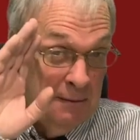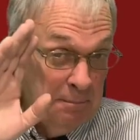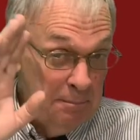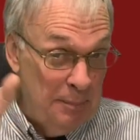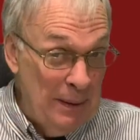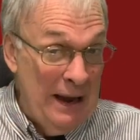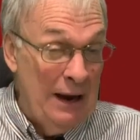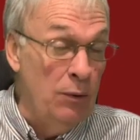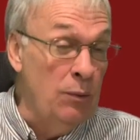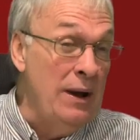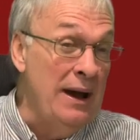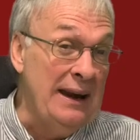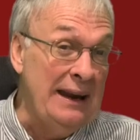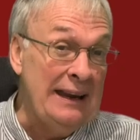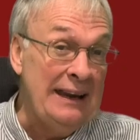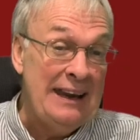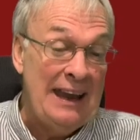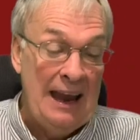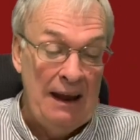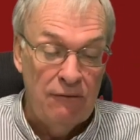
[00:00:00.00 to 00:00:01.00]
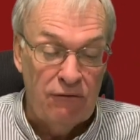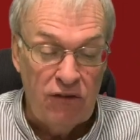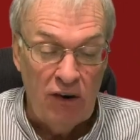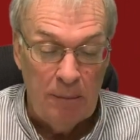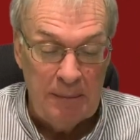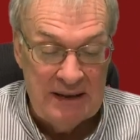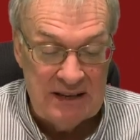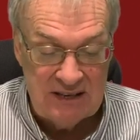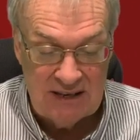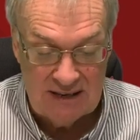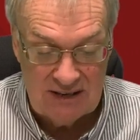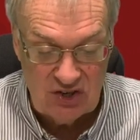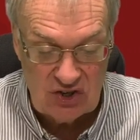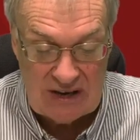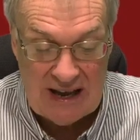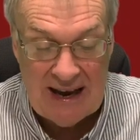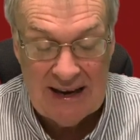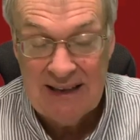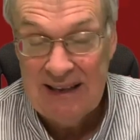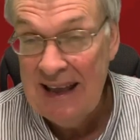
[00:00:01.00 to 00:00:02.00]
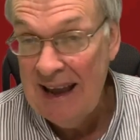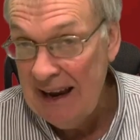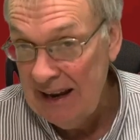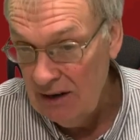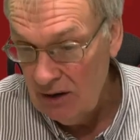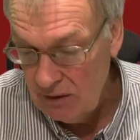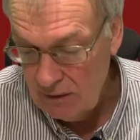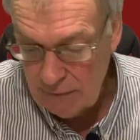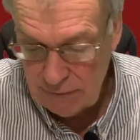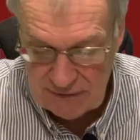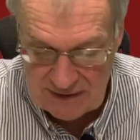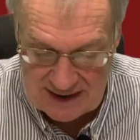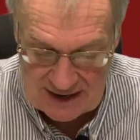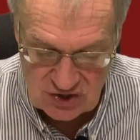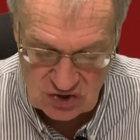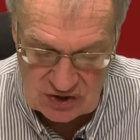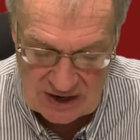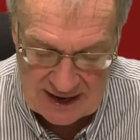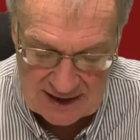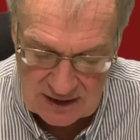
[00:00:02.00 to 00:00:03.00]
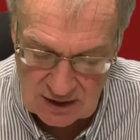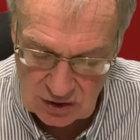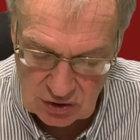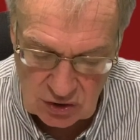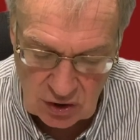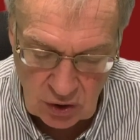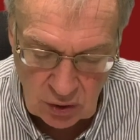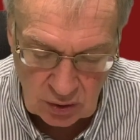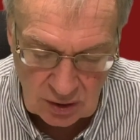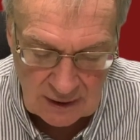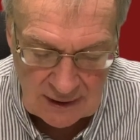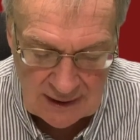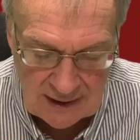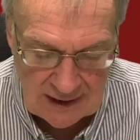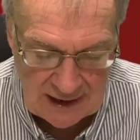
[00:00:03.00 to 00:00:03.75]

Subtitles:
back where it came from into the side netting on the far side of the goal.